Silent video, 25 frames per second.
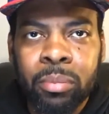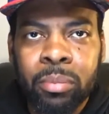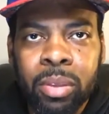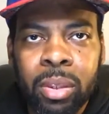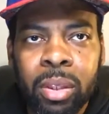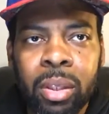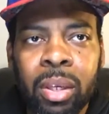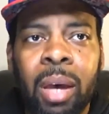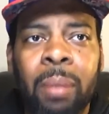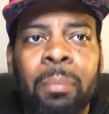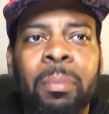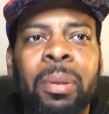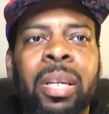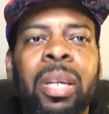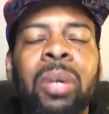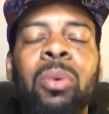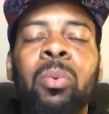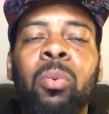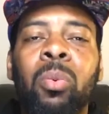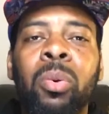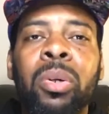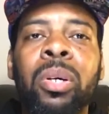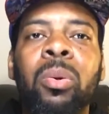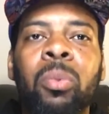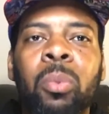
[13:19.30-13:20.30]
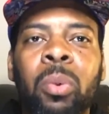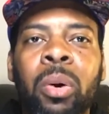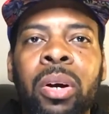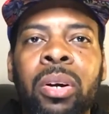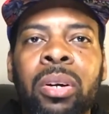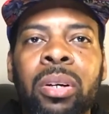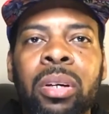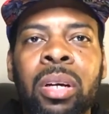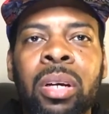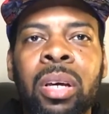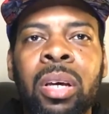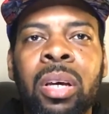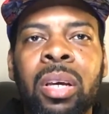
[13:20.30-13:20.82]
I mean, it will
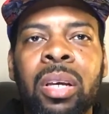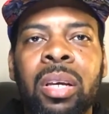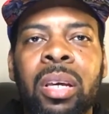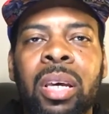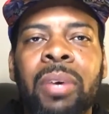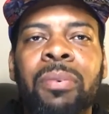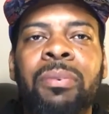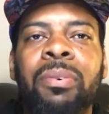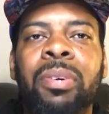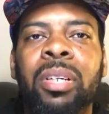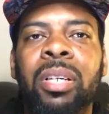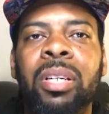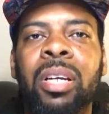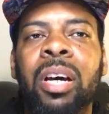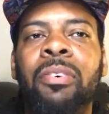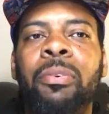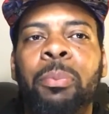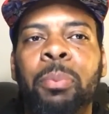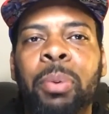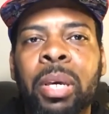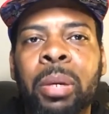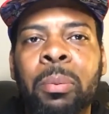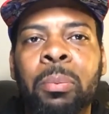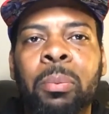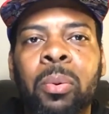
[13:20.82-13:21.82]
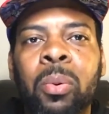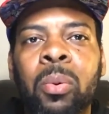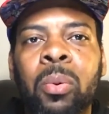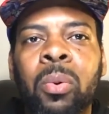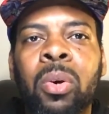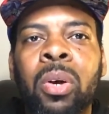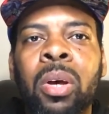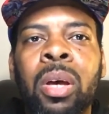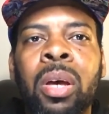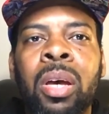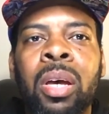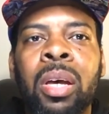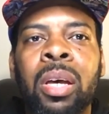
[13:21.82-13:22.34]
work if enough people
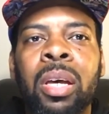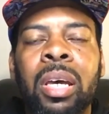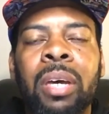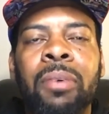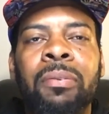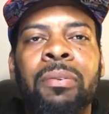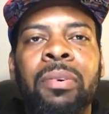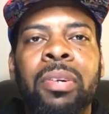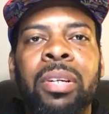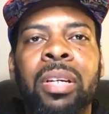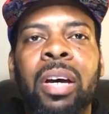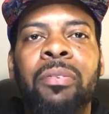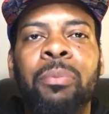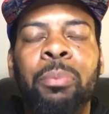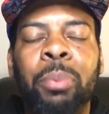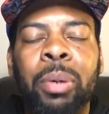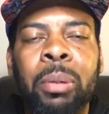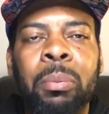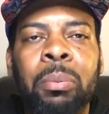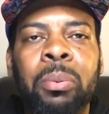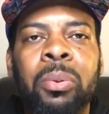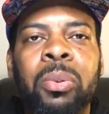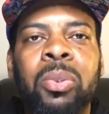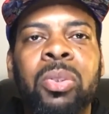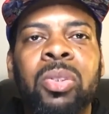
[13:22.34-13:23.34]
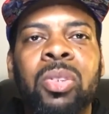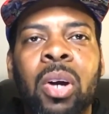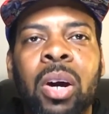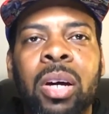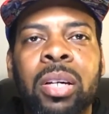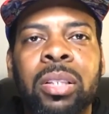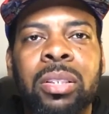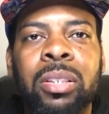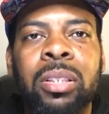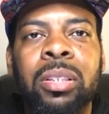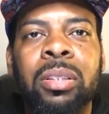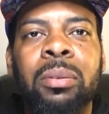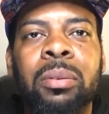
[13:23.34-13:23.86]

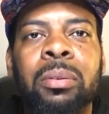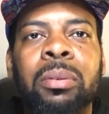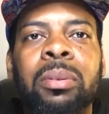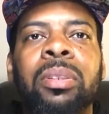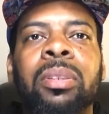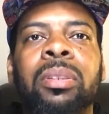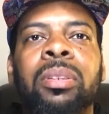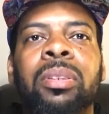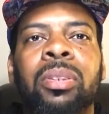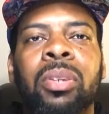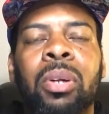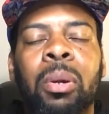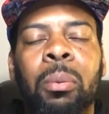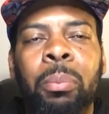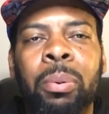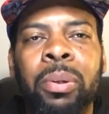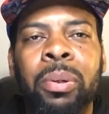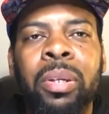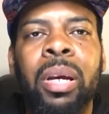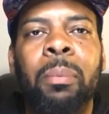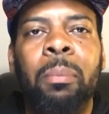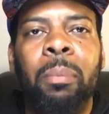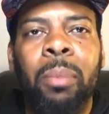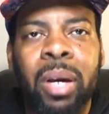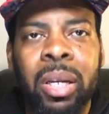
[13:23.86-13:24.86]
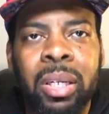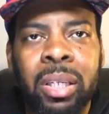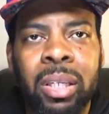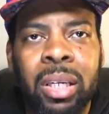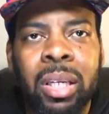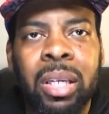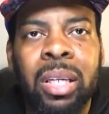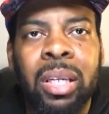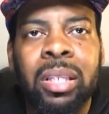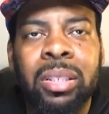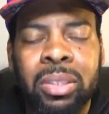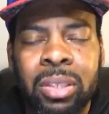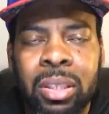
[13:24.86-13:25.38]
start to, put their money
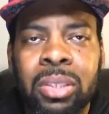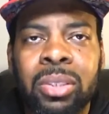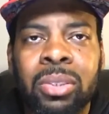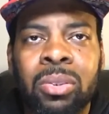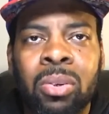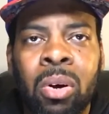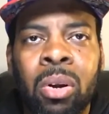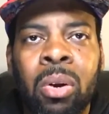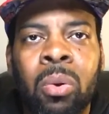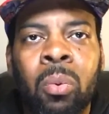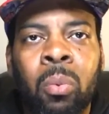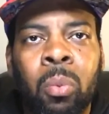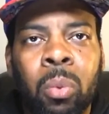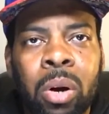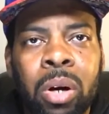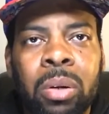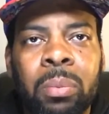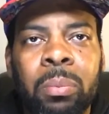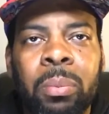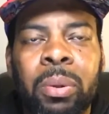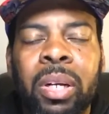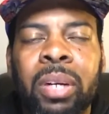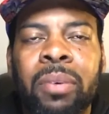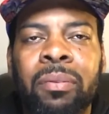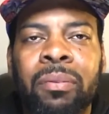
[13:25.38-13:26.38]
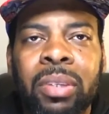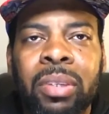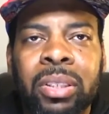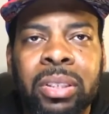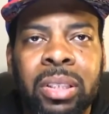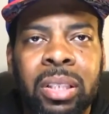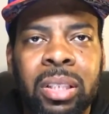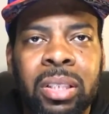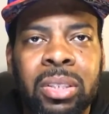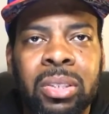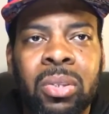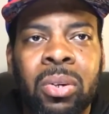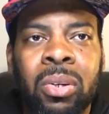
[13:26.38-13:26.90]
in. It's going to work, but
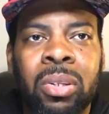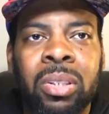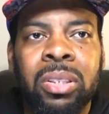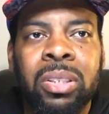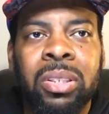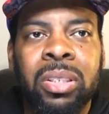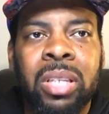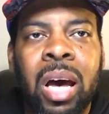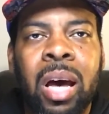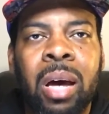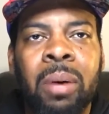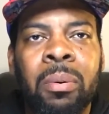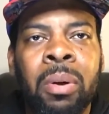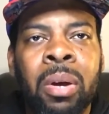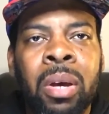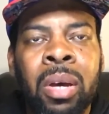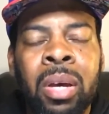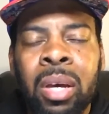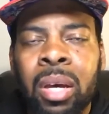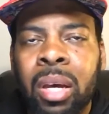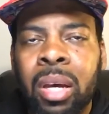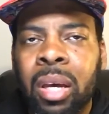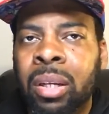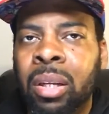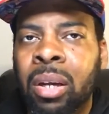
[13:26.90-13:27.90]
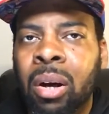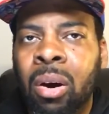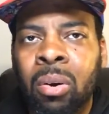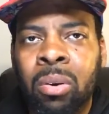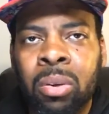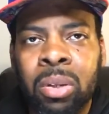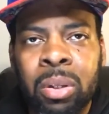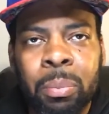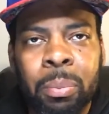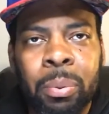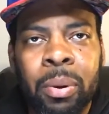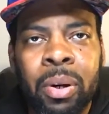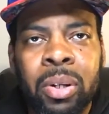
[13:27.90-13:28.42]
eventually it's going to stop. And the
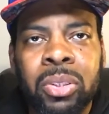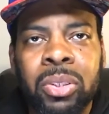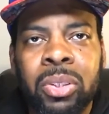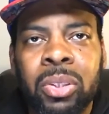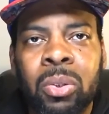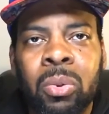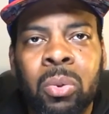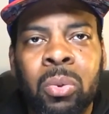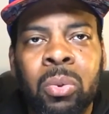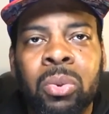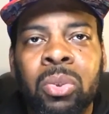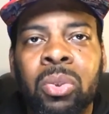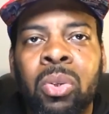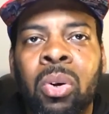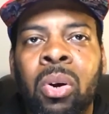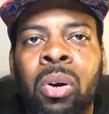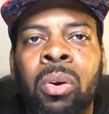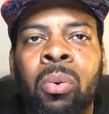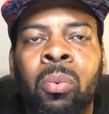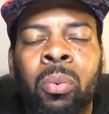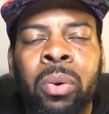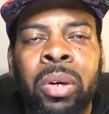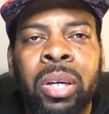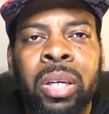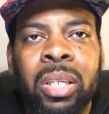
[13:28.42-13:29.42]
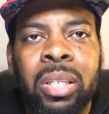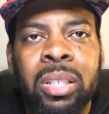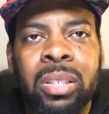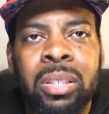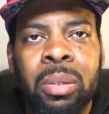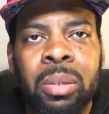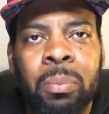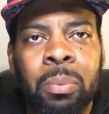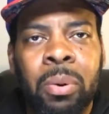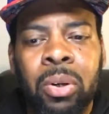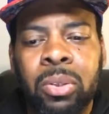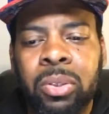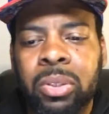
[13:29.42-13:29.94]
only person who's going to win is the
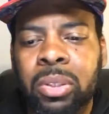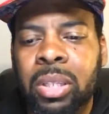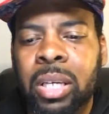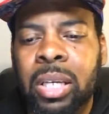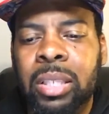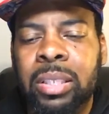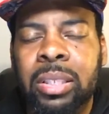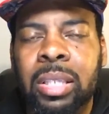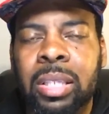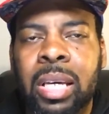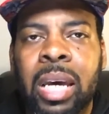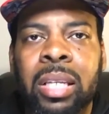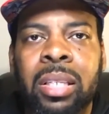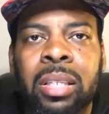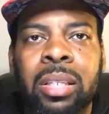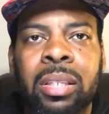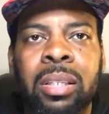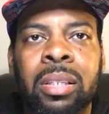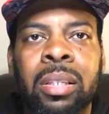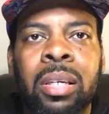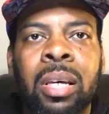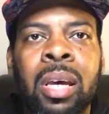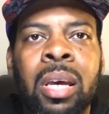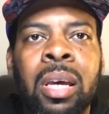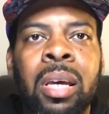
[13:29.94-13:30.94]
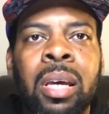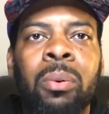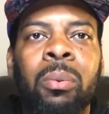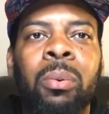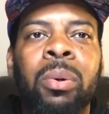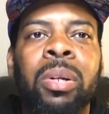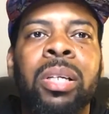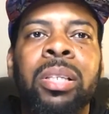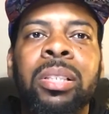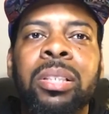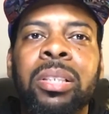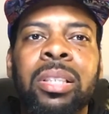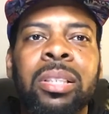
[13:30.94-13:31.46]
person that's at the, well,
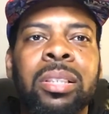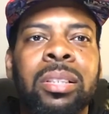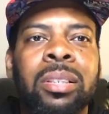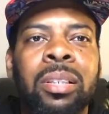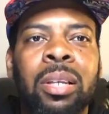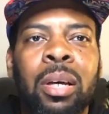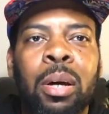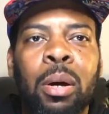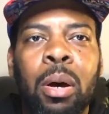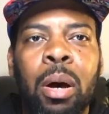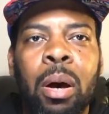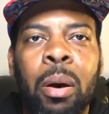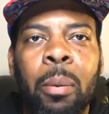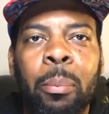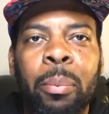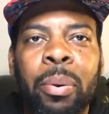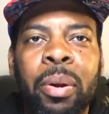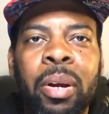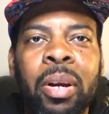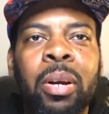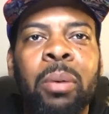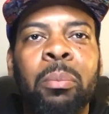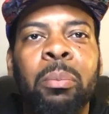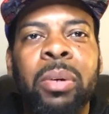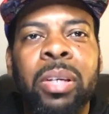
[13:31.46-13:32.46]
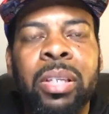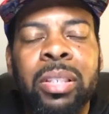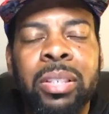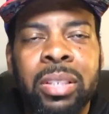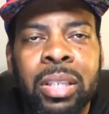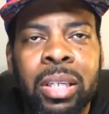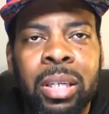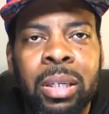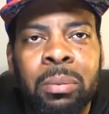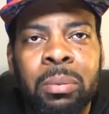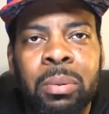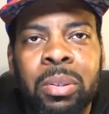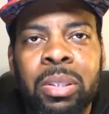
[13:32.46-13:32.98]
this isn't a pyramid
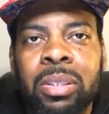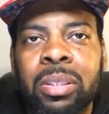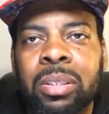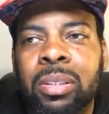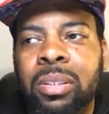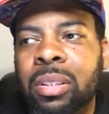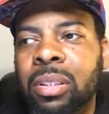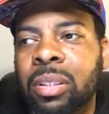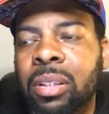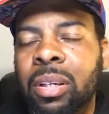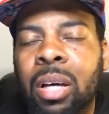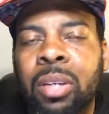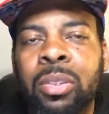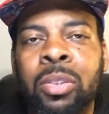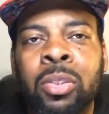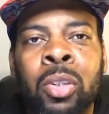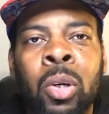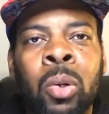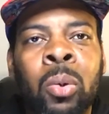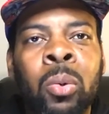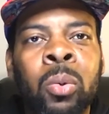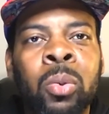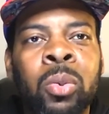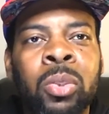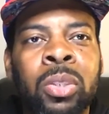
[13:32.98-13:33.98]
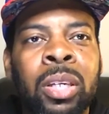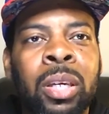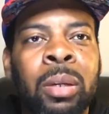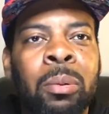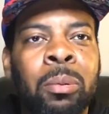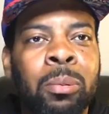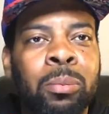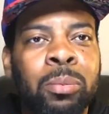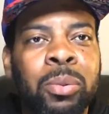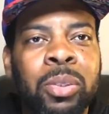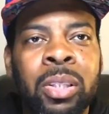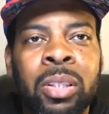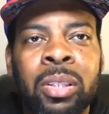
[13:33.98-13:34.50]
scheme. This is a circle scheme.
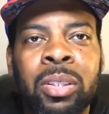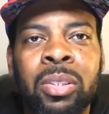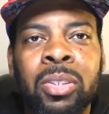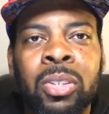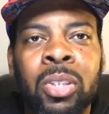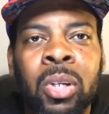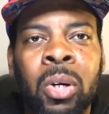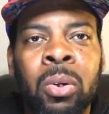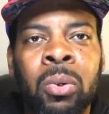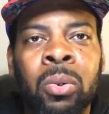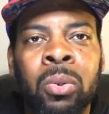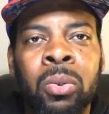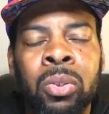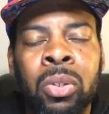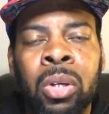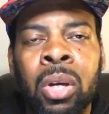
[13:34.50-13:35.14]
I'm seeing the circles.